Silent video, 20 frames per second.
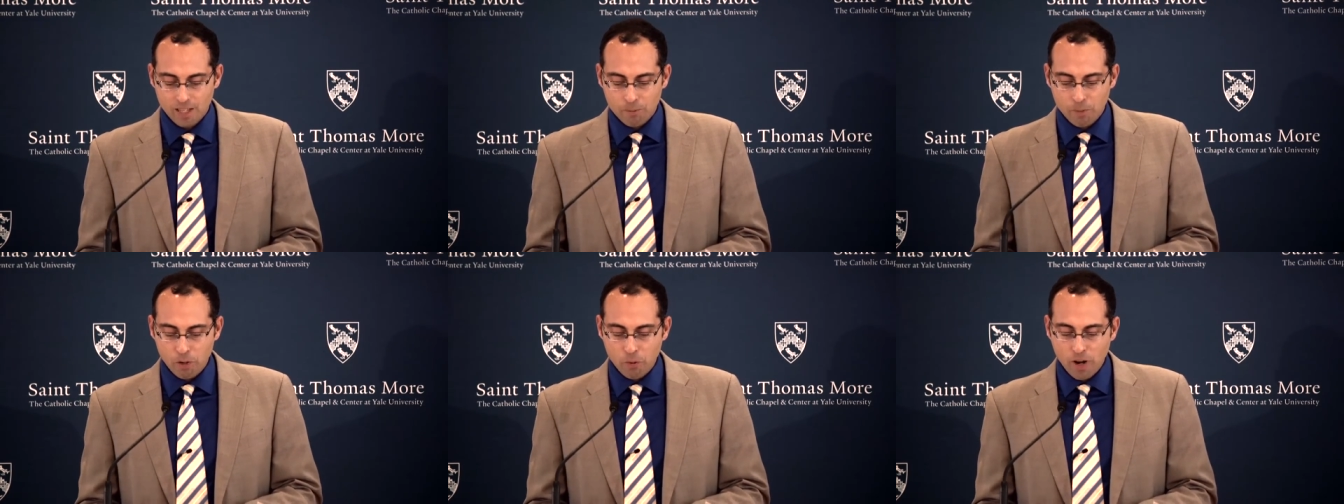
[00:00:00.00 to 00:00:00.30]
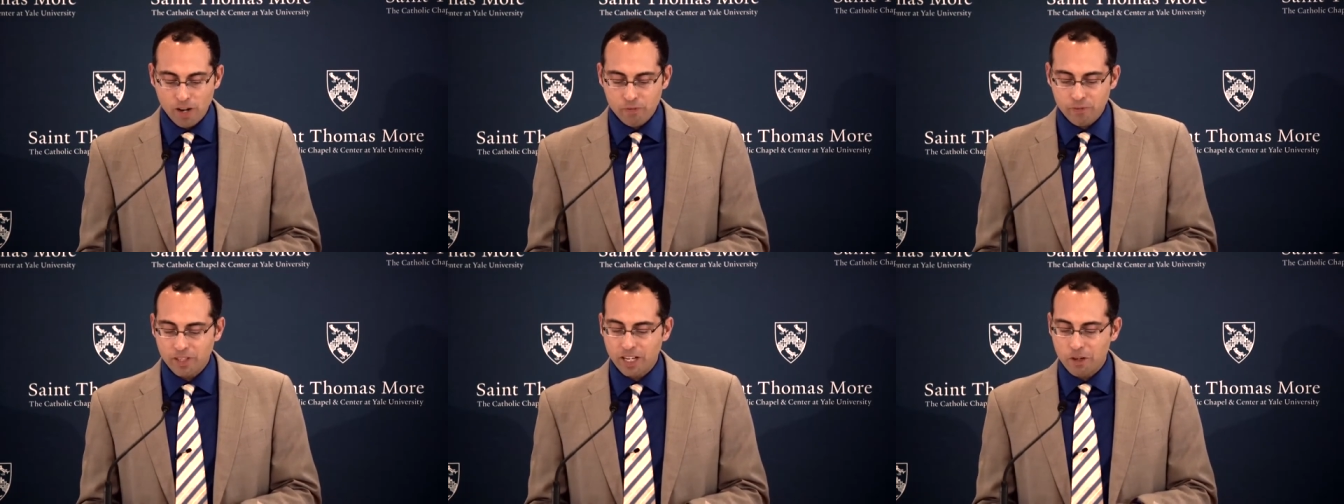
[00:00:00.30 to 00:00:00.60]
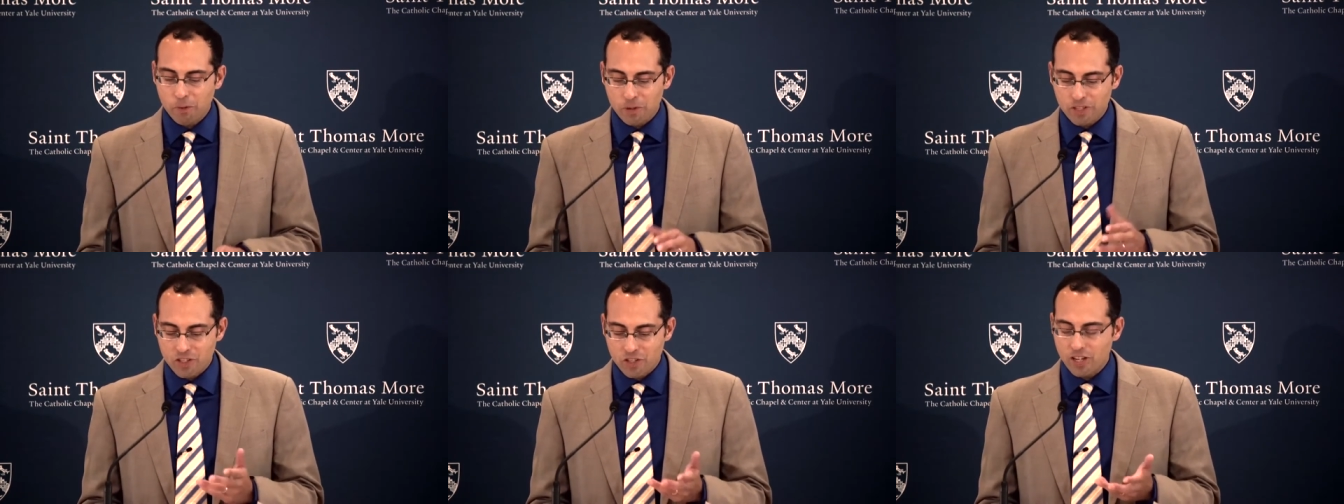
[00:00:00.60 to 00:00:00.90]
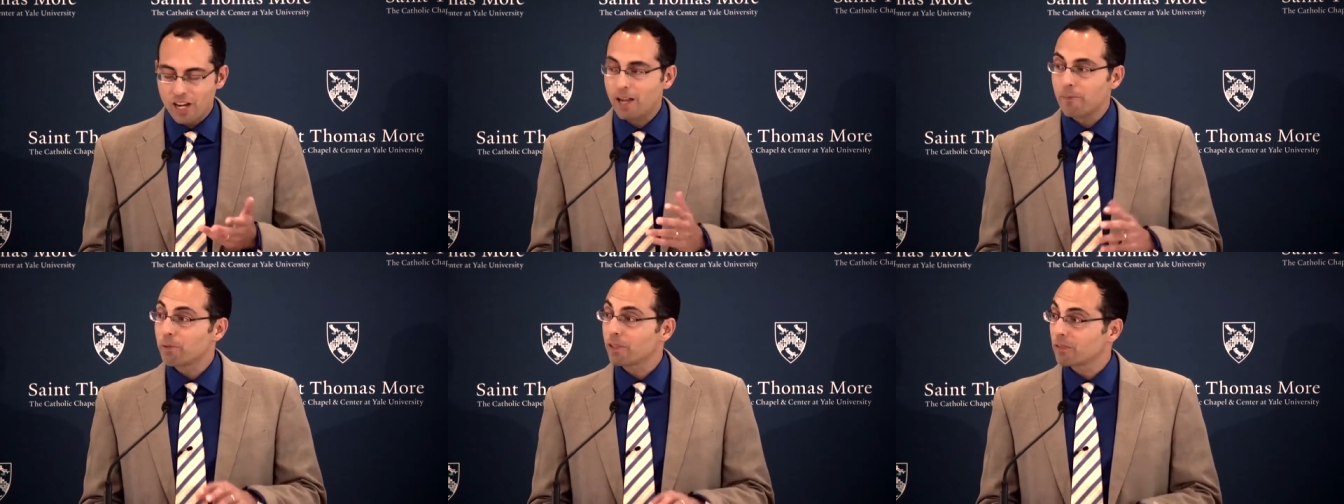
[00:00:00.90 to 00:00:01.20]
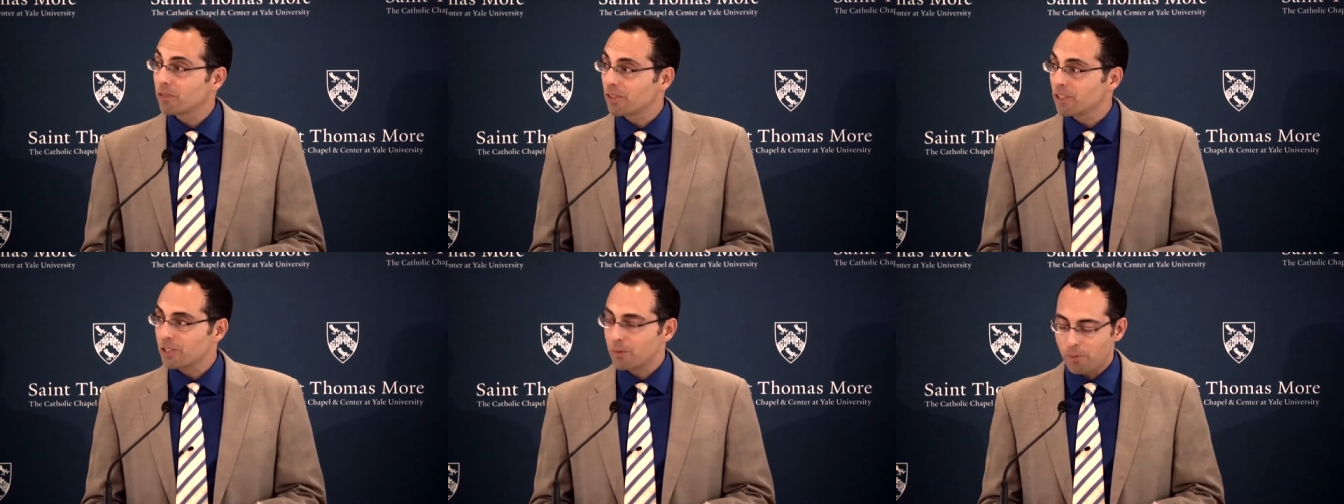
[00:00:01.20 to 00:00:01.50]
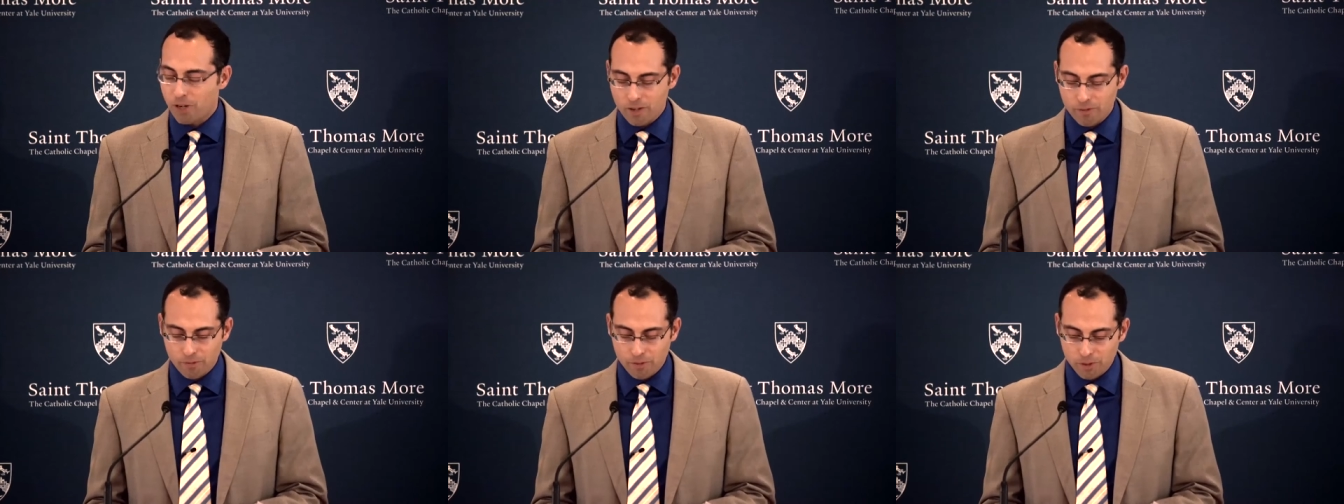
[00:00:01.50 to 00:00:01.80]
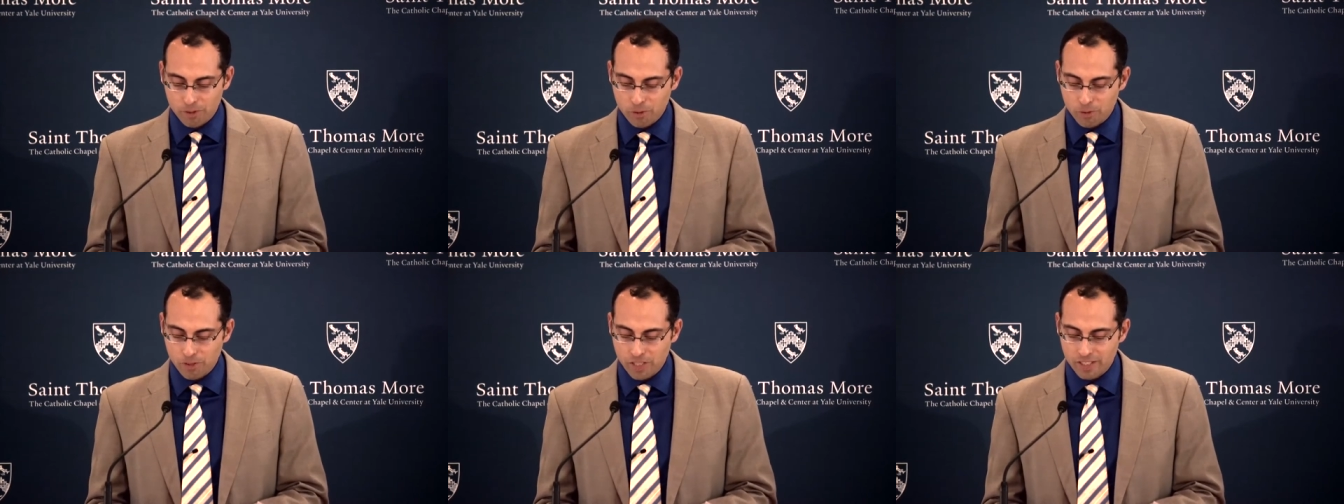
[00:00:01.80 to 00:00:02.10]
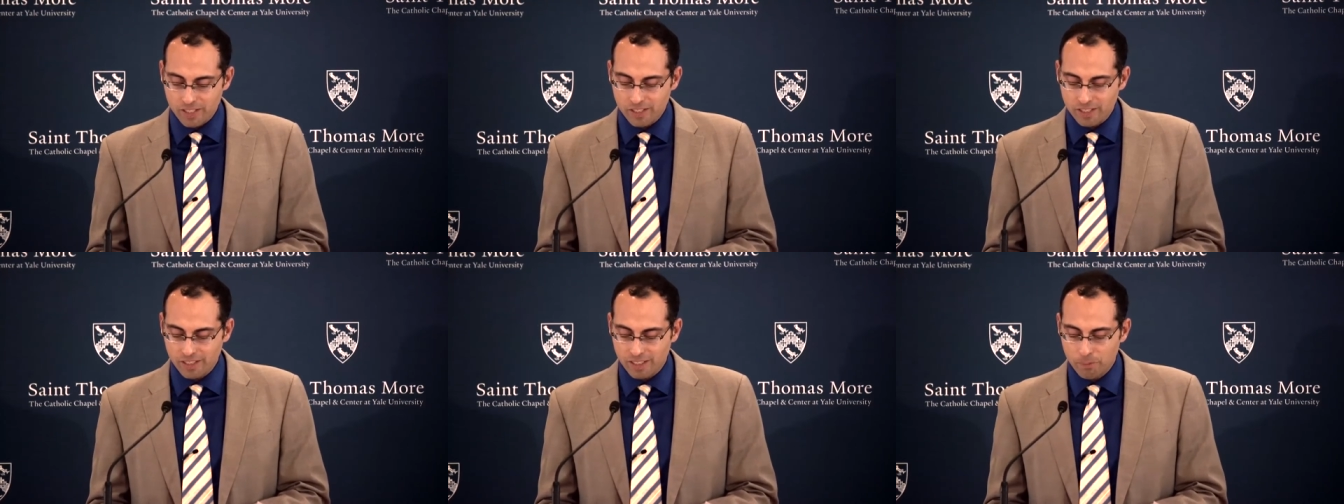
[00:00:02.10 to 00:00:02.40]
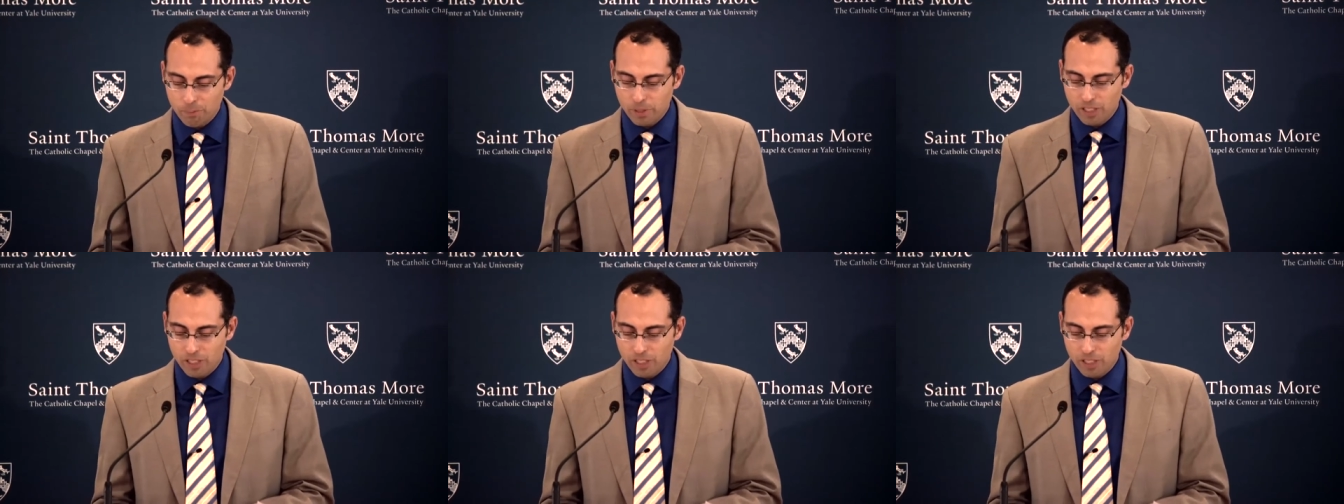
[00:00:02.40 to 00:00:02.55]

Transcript: My wife and I went shopping for smartphones recently,